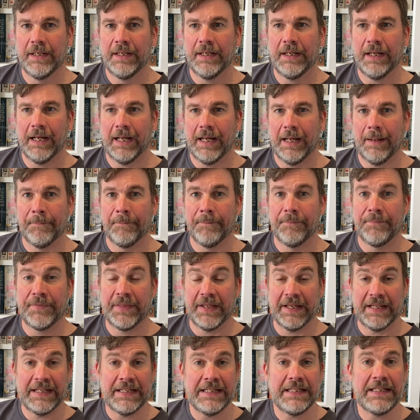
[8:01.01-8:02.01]

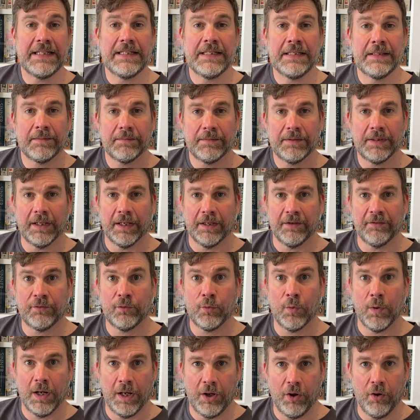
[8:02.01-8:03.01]
that he, you know,
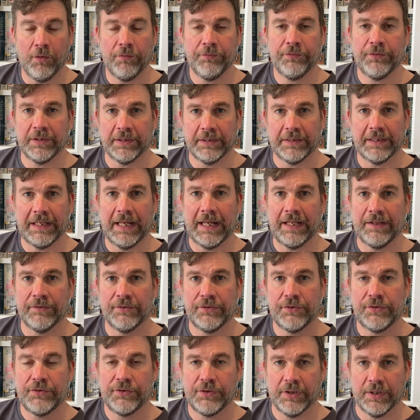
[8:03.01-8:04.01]
quite often
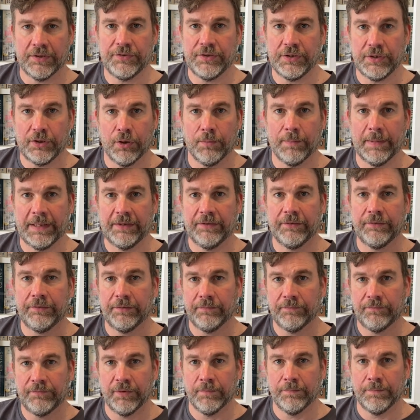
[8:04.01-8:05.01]
gets judgy comments
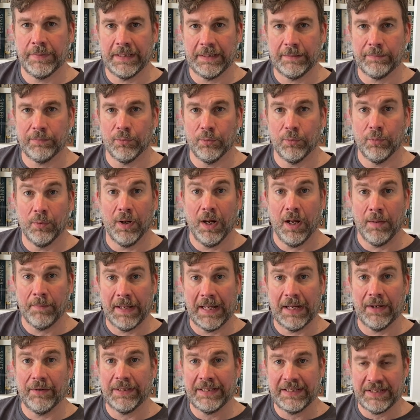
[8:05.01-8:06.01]
from people
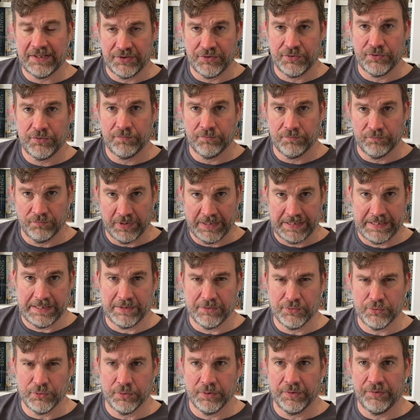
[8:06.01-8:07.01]
about his reading
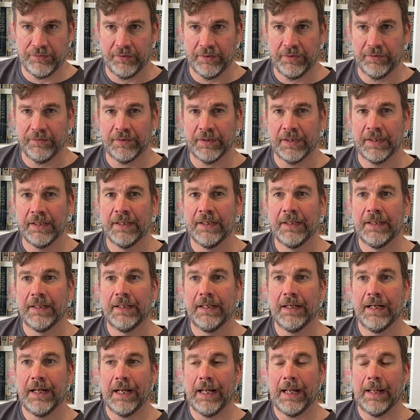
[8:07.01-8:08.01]
choices.
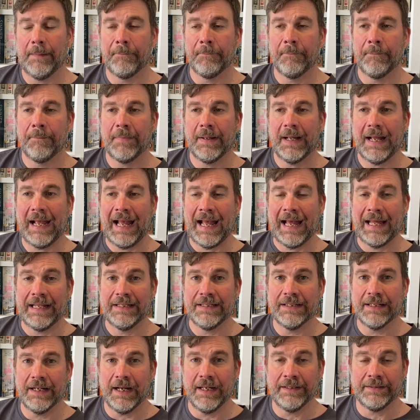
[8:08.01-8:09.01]

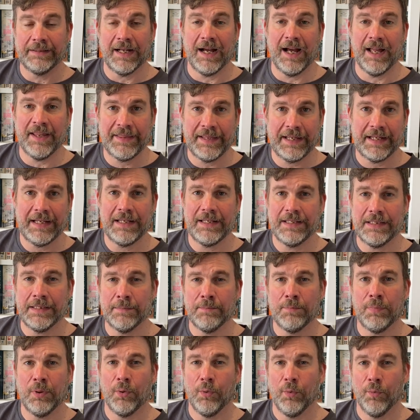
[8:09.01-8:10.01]
And I think it's
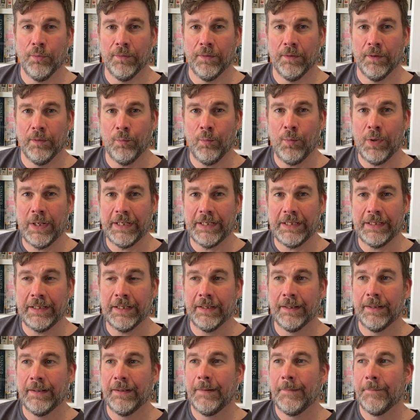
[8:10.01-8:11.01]
important that
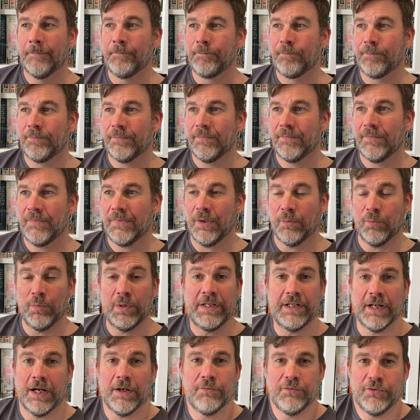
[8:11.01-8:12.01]
we
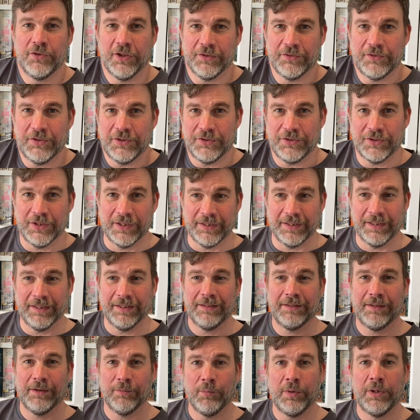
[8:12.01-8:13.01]
don't judge each other,
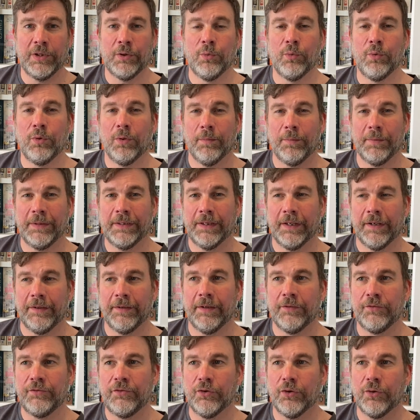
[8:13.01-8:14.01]
that we all, you know, the
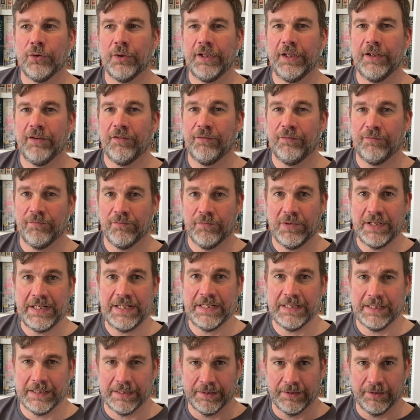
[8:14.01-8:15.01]
joy of
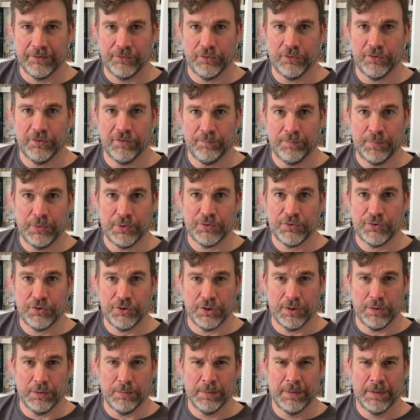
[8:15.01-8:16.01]
reading and the joy of
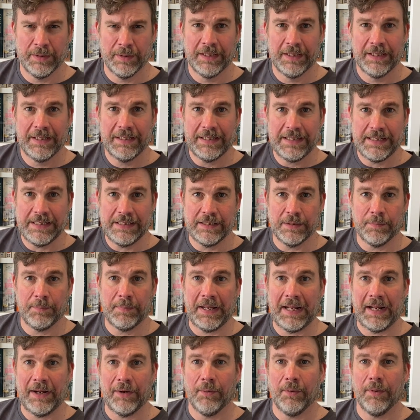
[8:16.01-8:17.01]
BookTube is
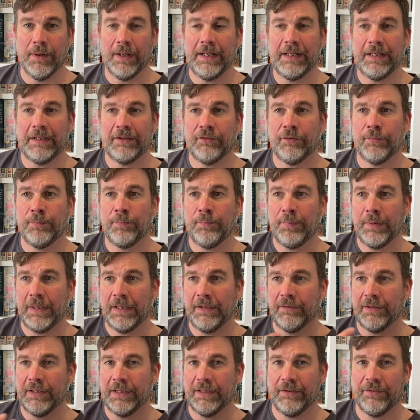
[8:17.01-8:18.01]
about
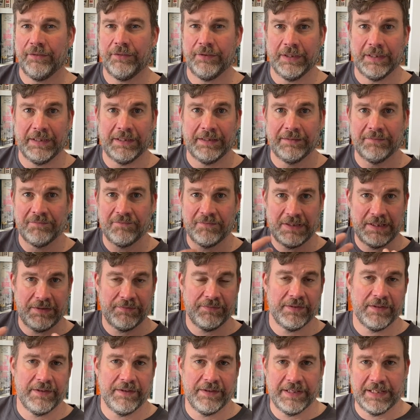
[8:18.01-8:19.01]
experiencing
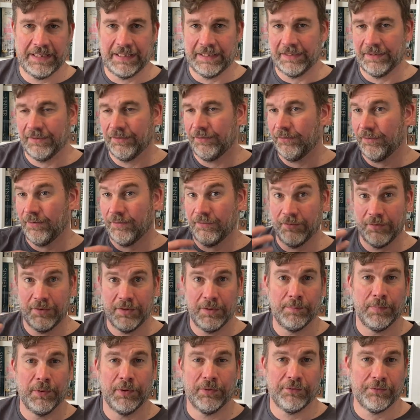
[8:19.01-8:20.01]
different things through the
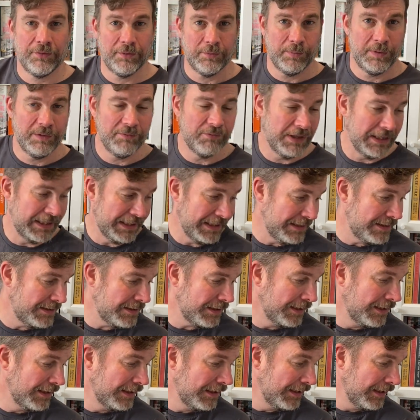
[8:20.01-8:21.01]
books that we read.
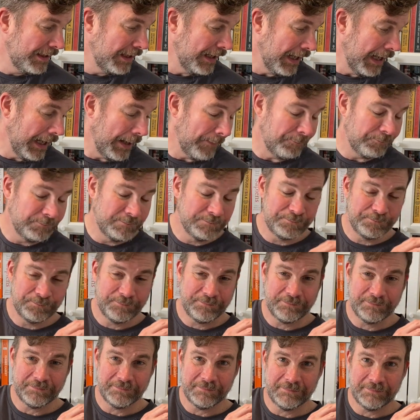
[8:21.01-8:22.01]
And
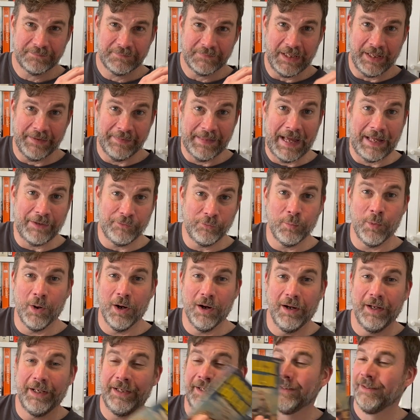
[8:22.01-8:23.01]
that's
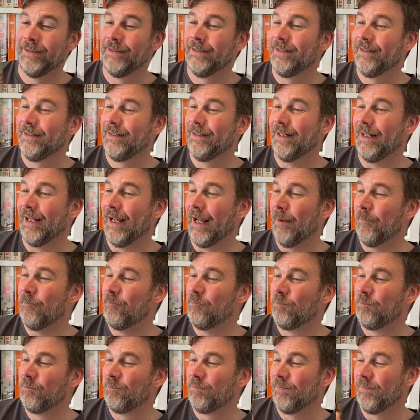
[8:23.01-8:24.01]
why,
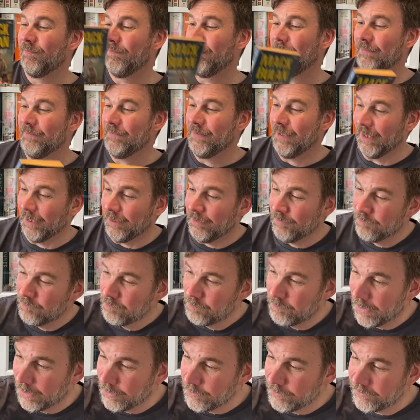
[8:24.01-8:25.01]
you know,
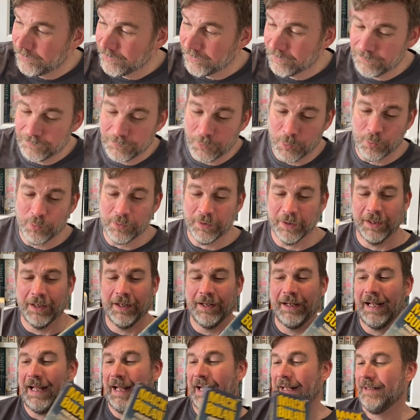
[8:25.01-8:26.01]
both Faulkner
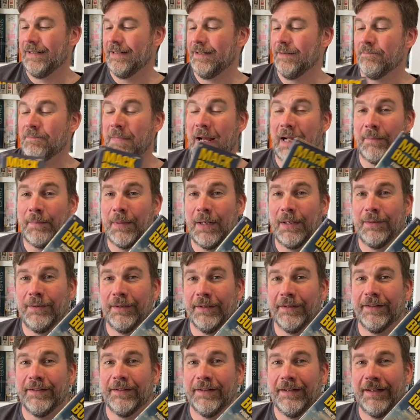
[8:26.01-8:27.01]
and Mac
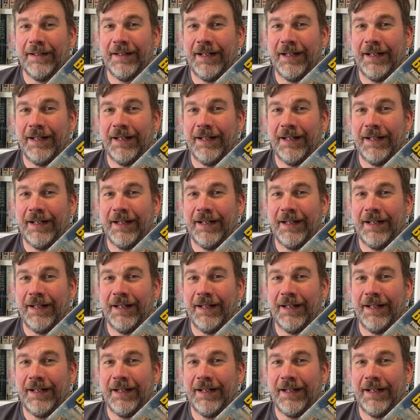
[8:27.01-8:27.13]
Bolan